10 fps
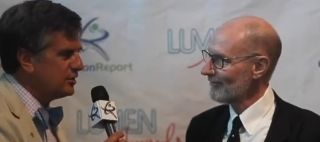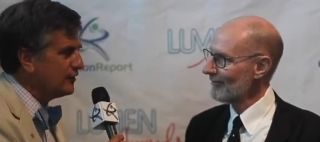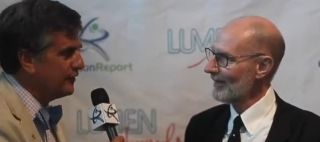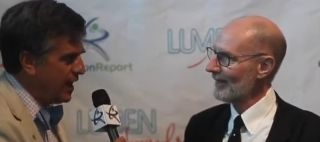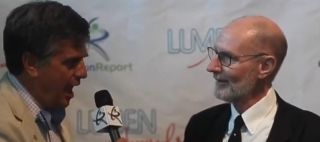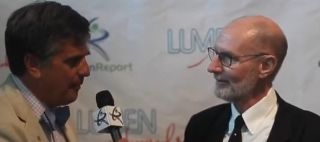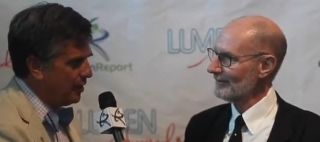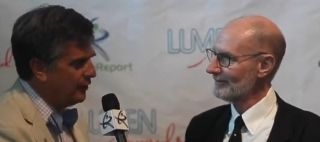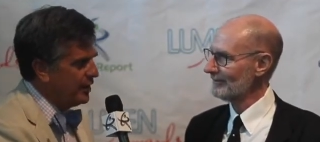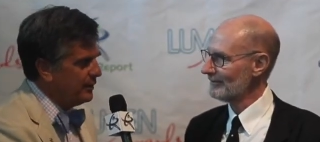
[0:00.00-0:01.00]
Speaker 1: look
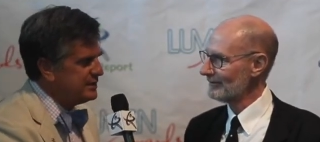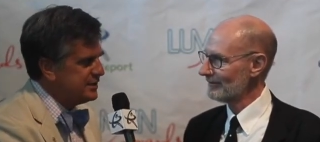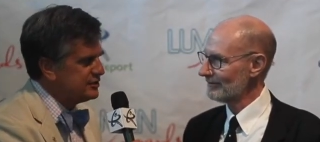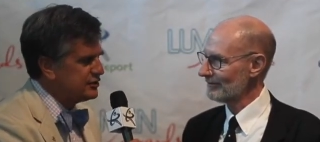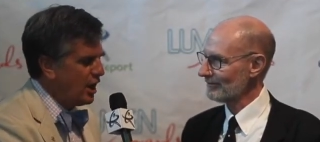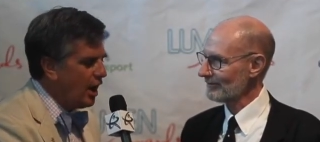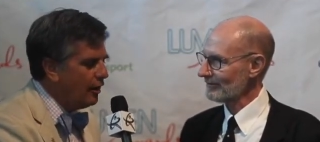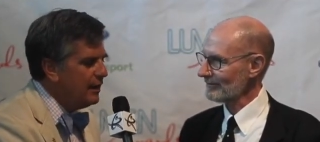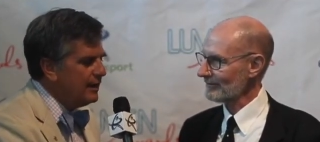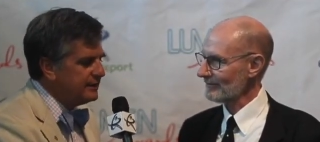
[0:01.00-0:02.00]
phenomenal that we just
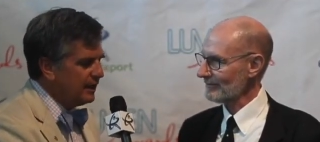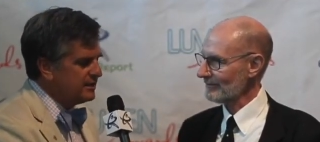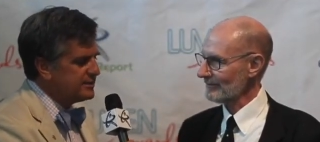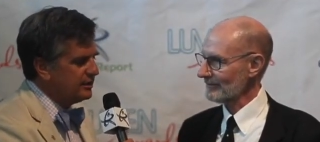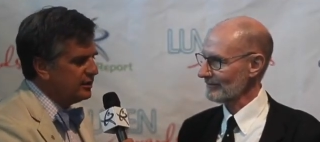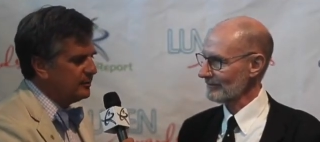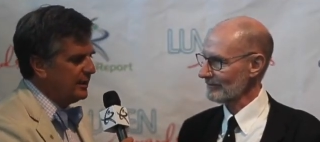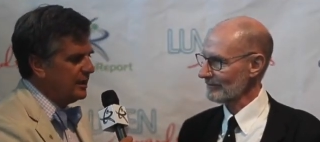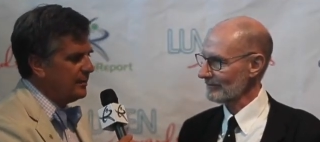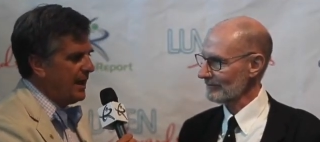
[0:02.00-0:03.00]
saw. Tell us a little
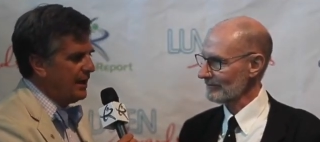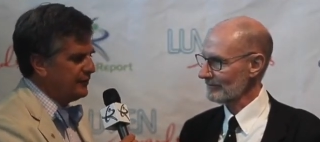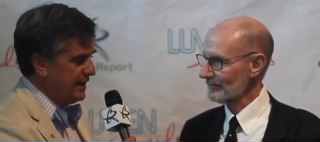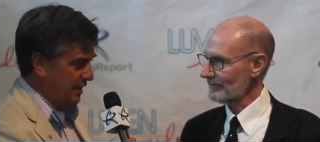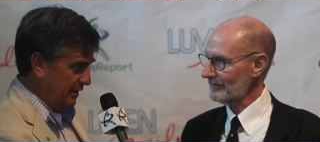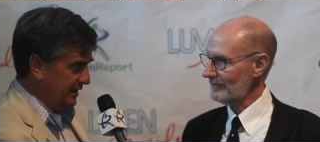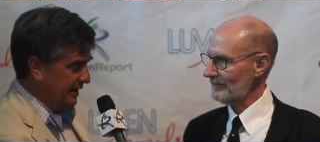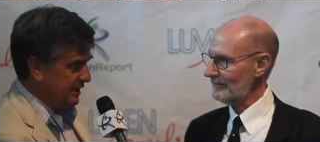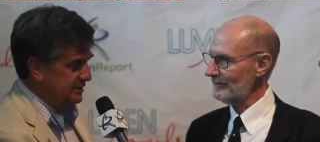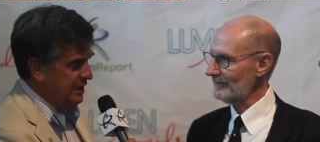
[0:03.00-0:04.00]
bit about the
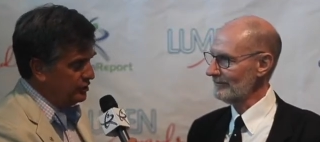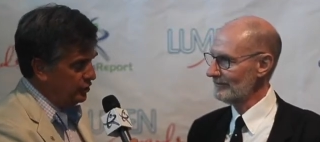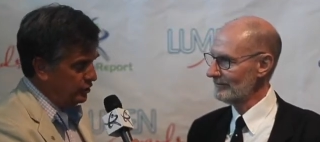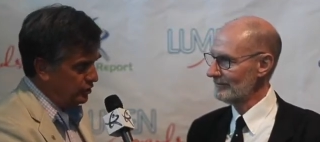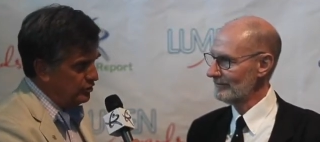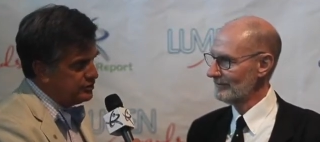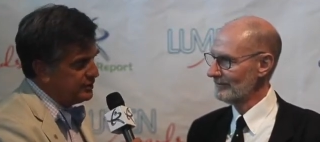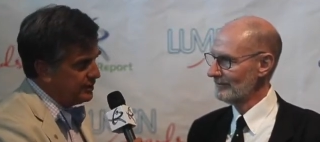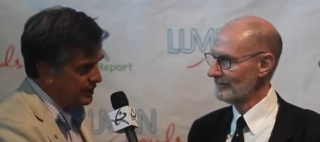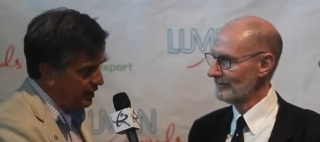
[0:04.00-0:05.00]
LEDs that you
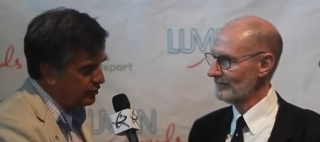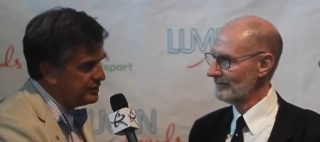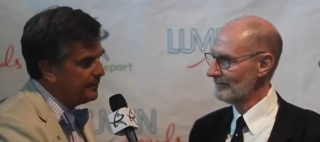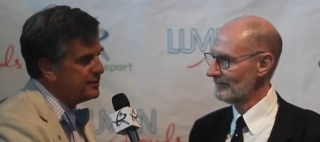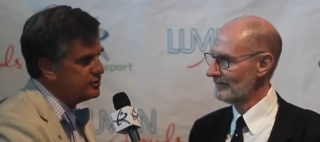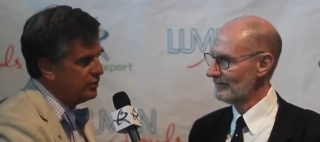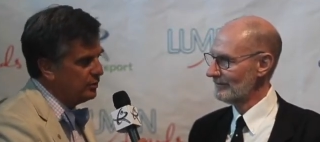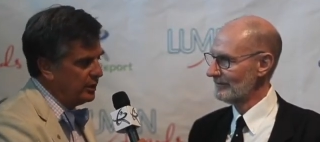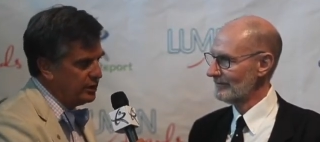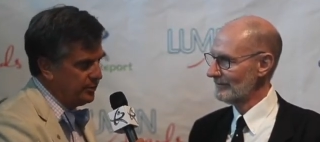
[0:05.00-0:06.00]
used and the color temperature
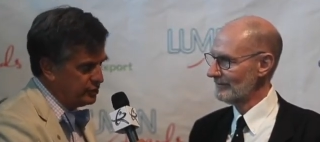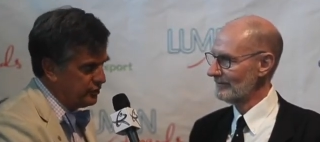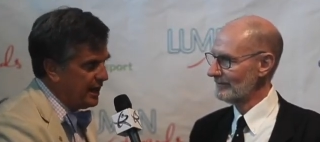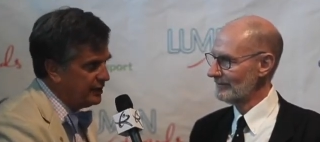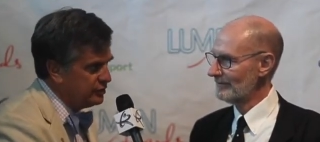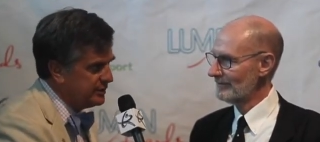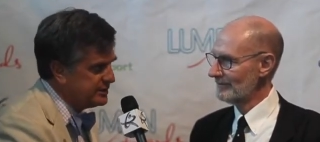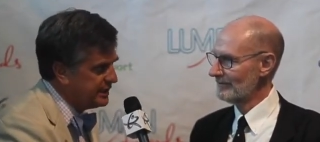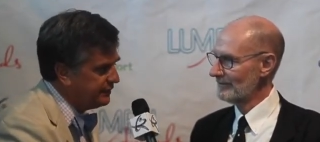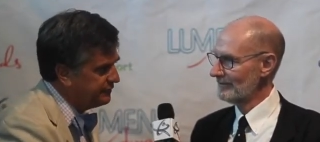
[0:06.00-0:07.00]
and what you were trying to
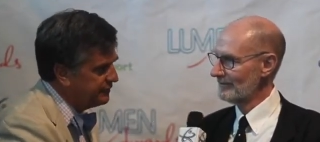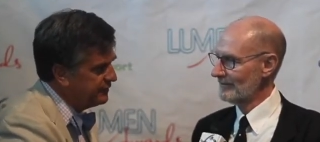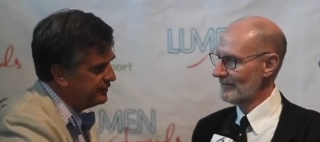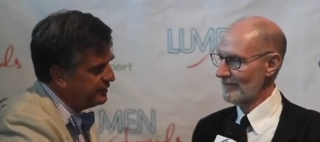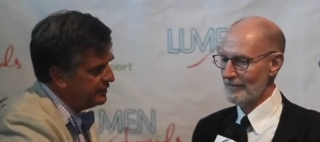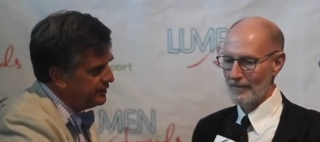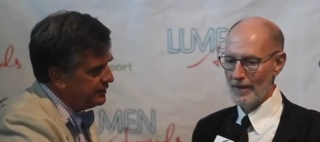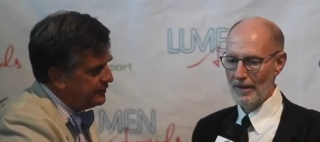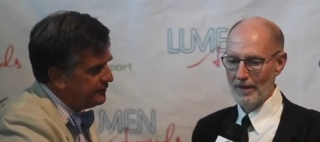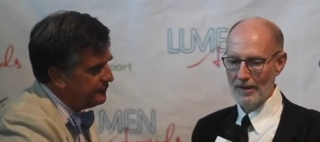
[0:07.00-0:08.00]
achieve.
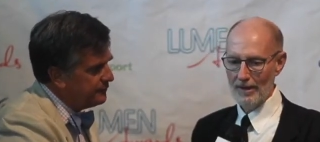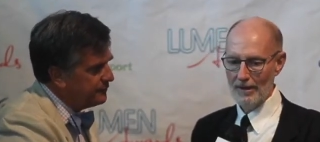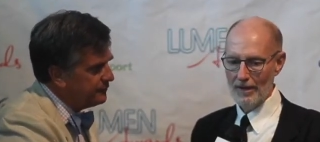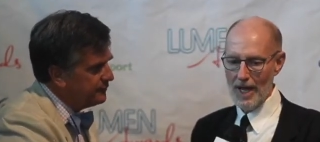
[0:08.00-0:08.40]
Well,